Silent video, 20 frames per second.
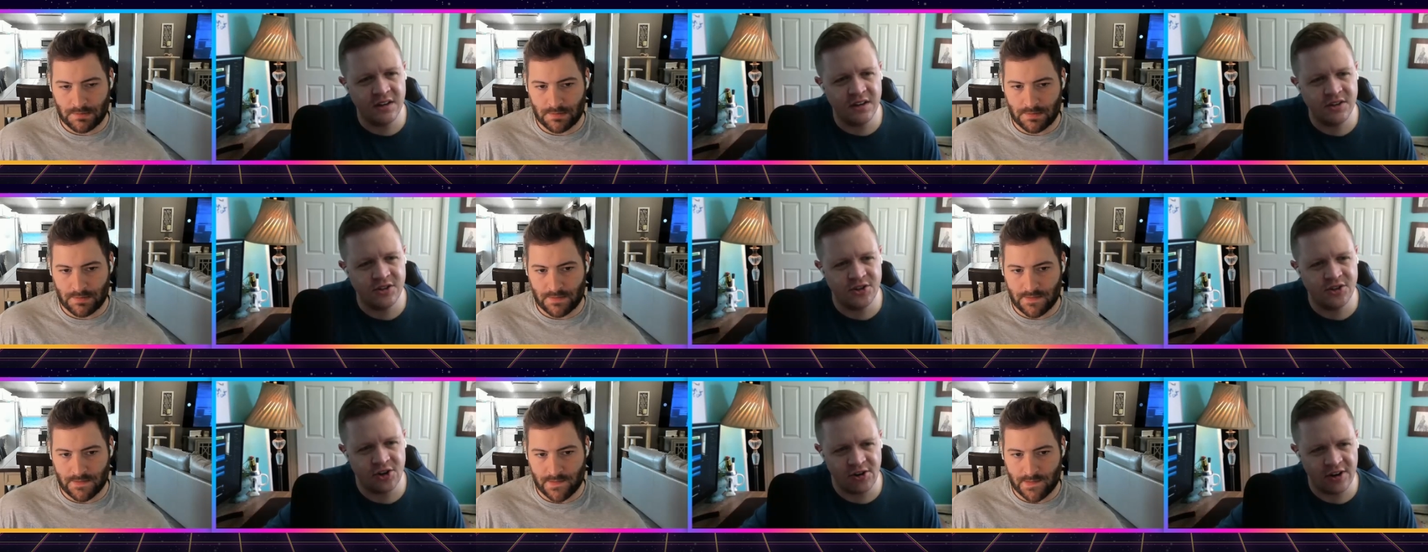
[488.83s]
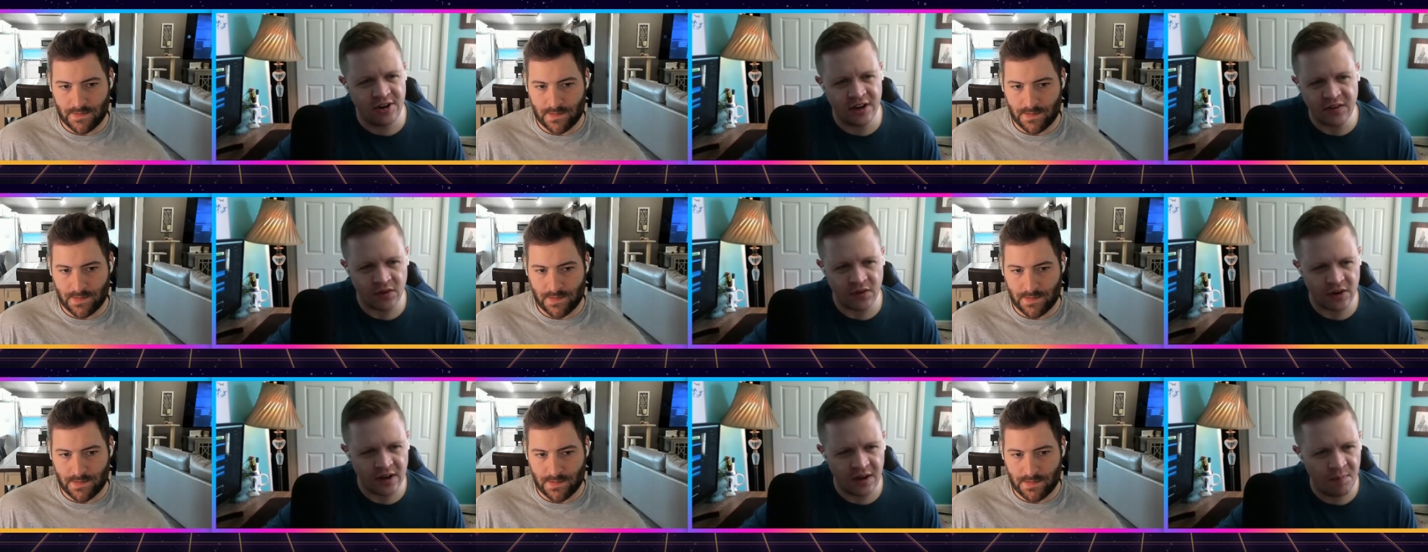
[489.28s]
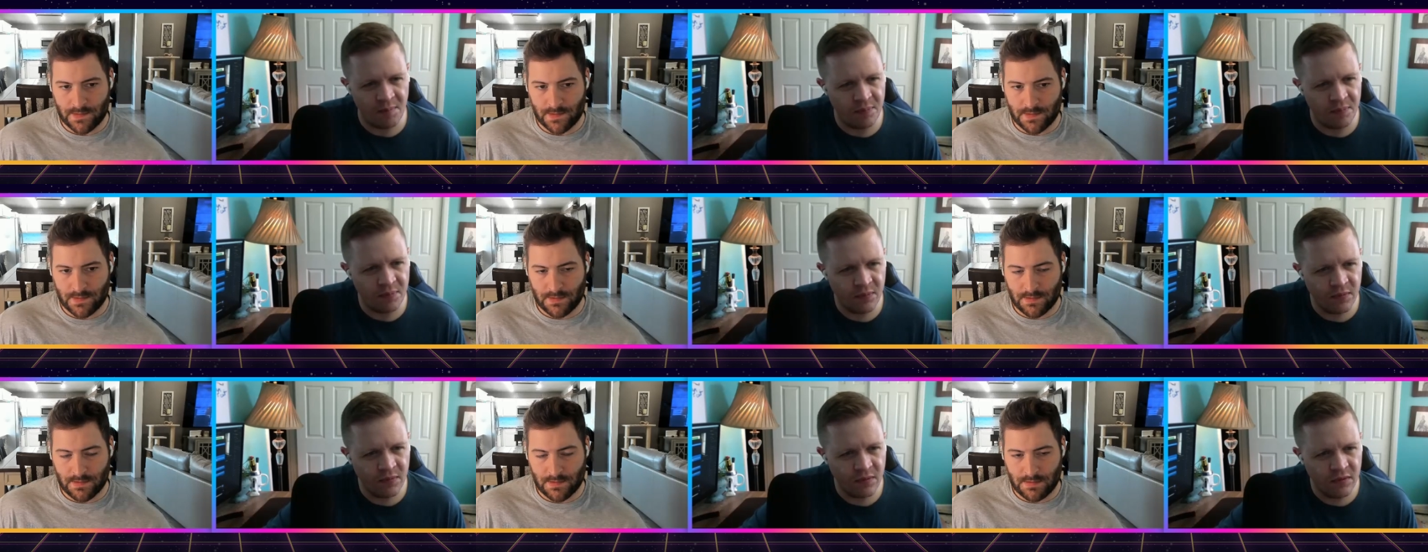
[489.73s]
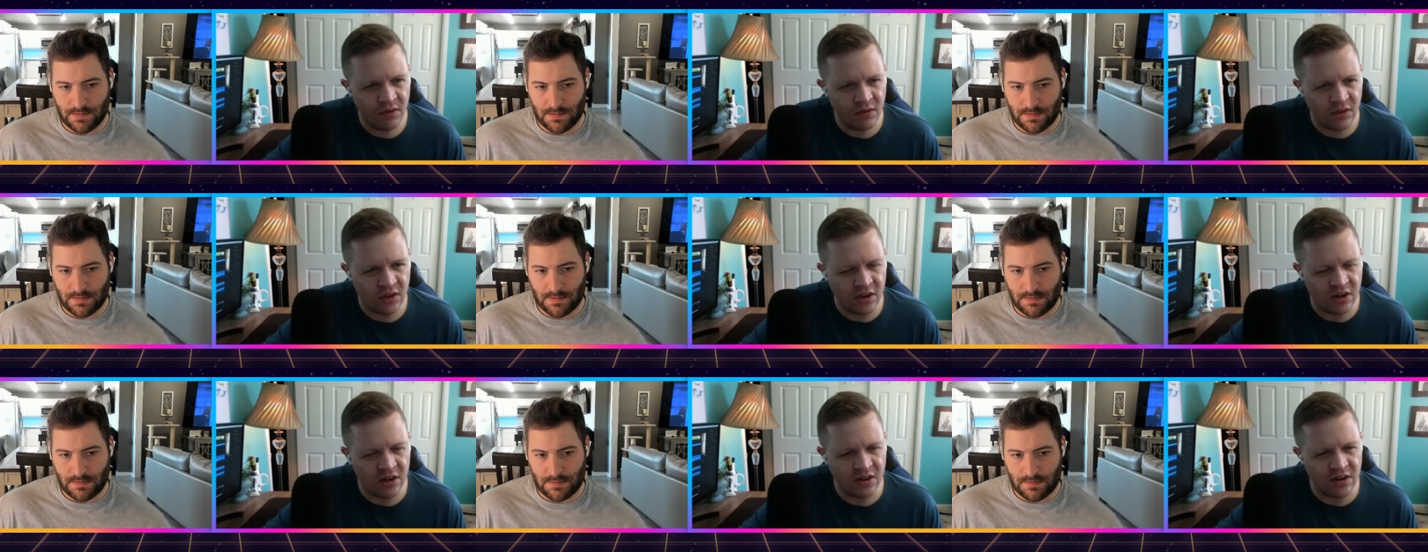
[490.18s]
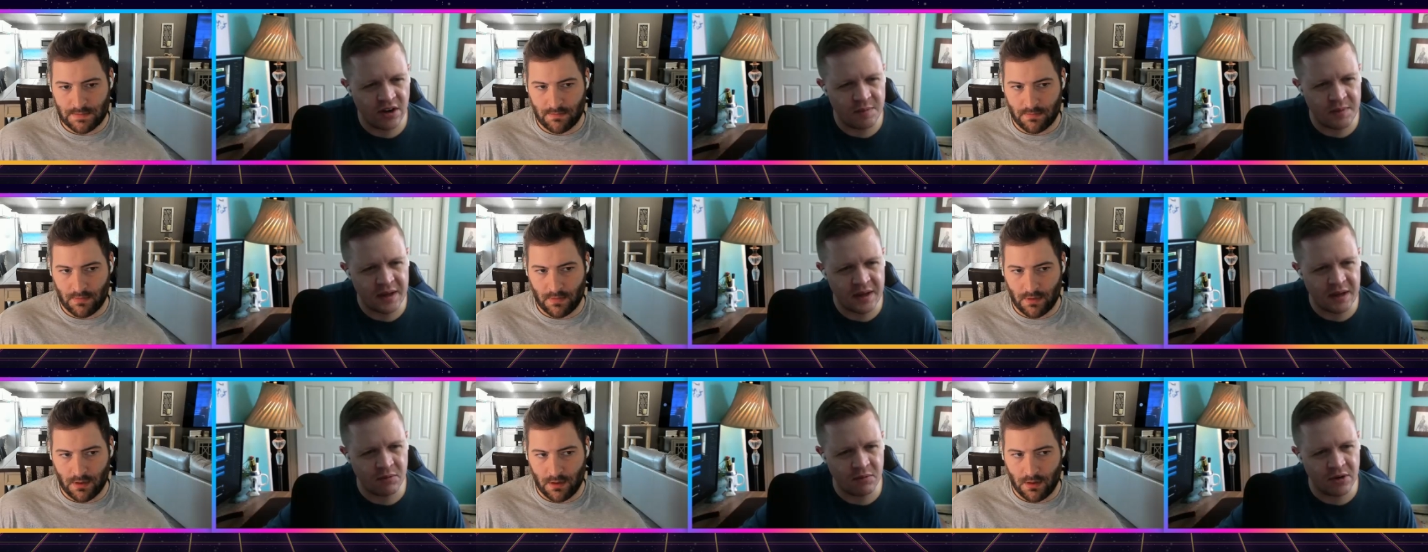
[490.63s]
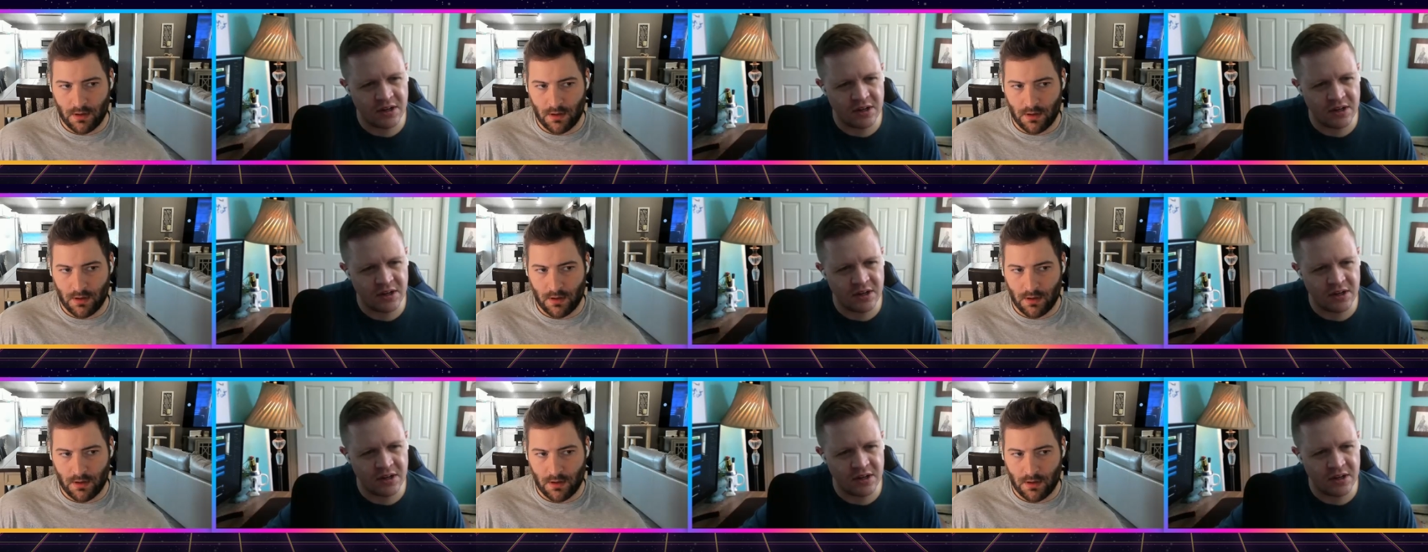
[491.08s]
Speaker 1: journey for him. You know what I mean?